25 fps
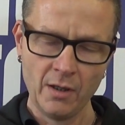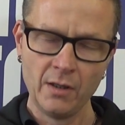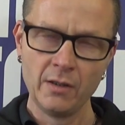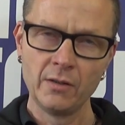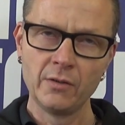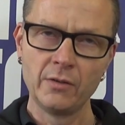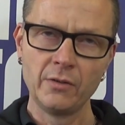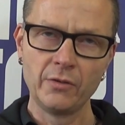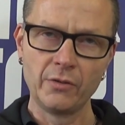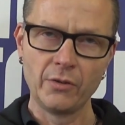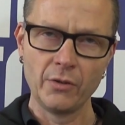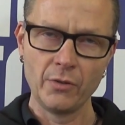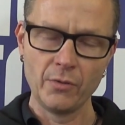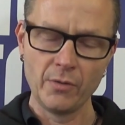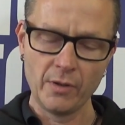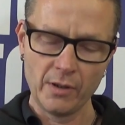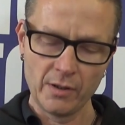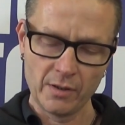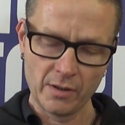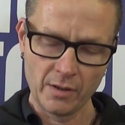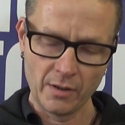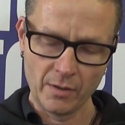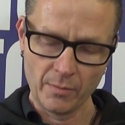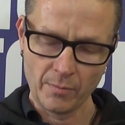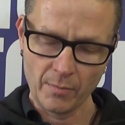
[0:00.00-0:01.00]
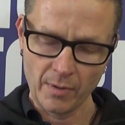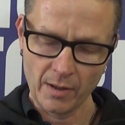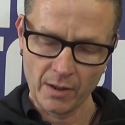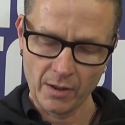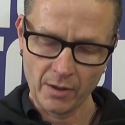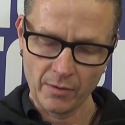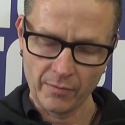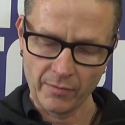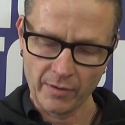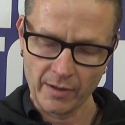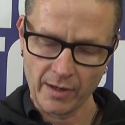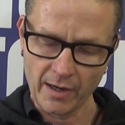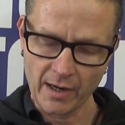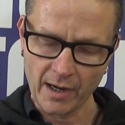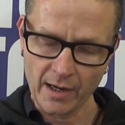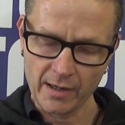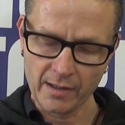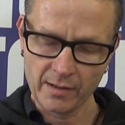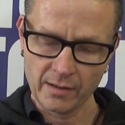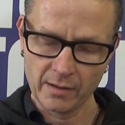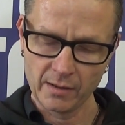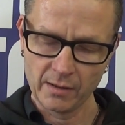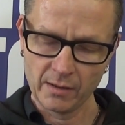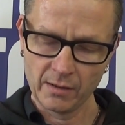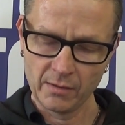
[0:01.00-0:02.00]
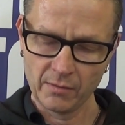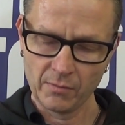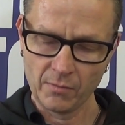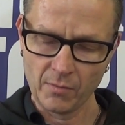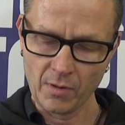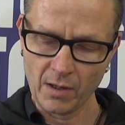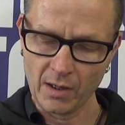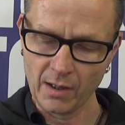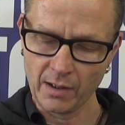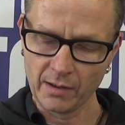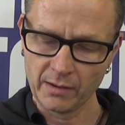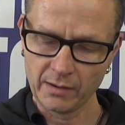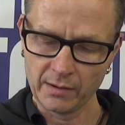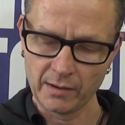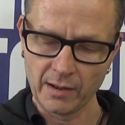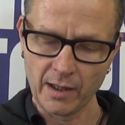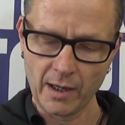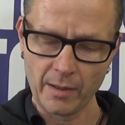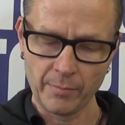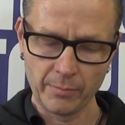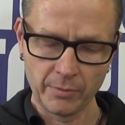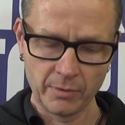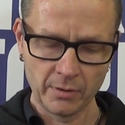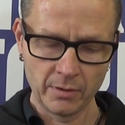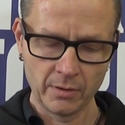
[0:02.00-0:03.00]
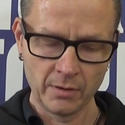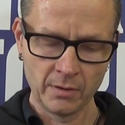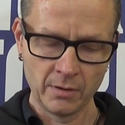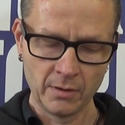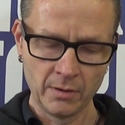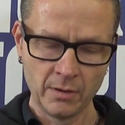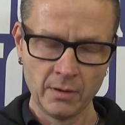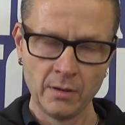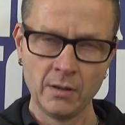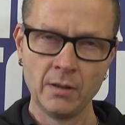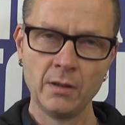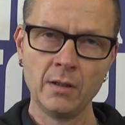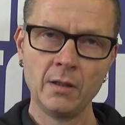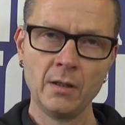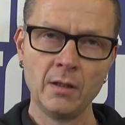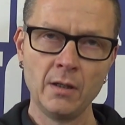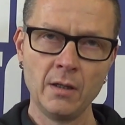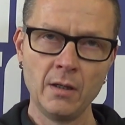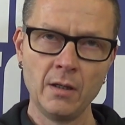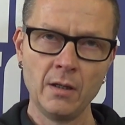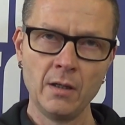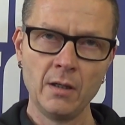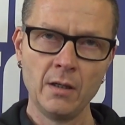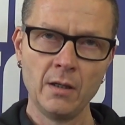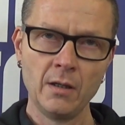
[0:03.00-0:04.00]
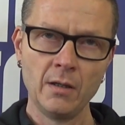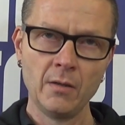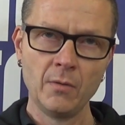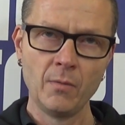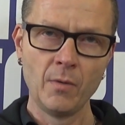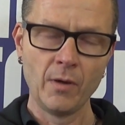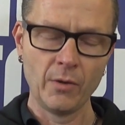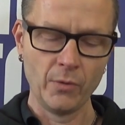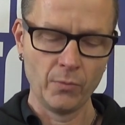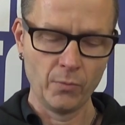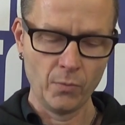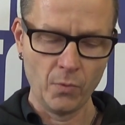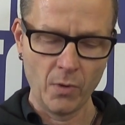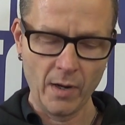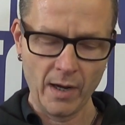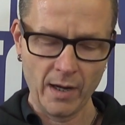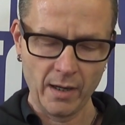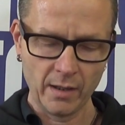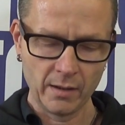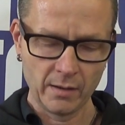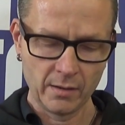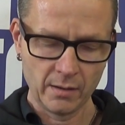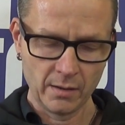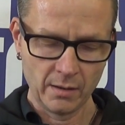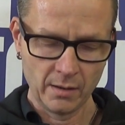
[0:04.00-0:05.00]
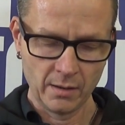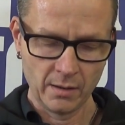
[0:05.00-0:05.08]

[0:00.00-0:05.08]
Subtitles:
to do this in the middle of the night while I slept. Why not wait?